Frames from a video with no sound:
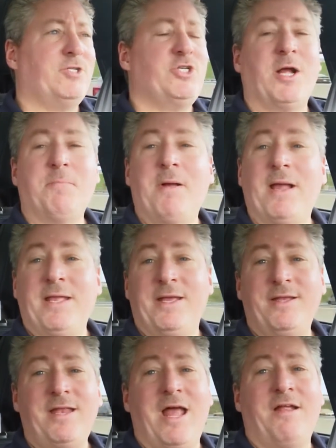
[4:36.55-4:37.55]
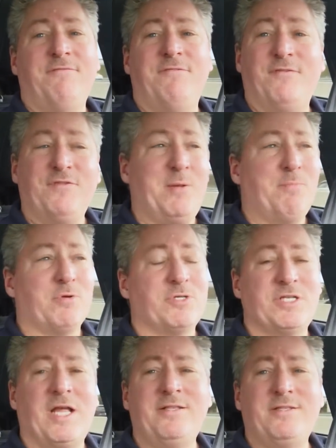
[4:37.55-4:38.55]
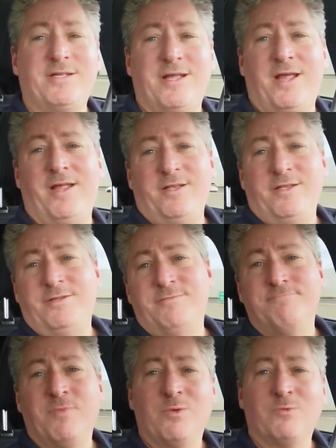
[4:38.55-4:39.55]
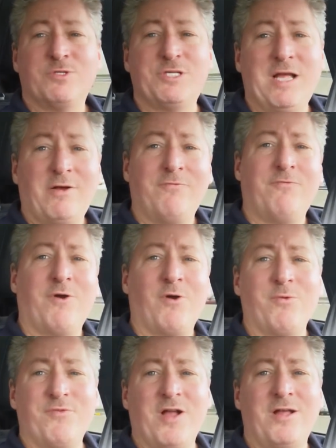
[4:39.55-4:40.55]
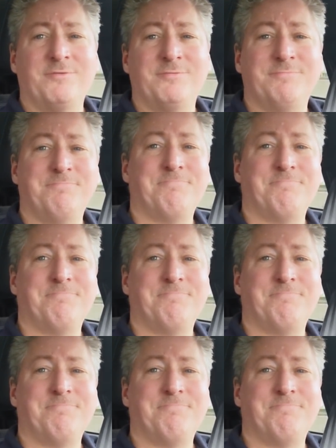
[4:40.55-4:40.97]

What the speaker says: Check back in at 50% and see how far we've gone.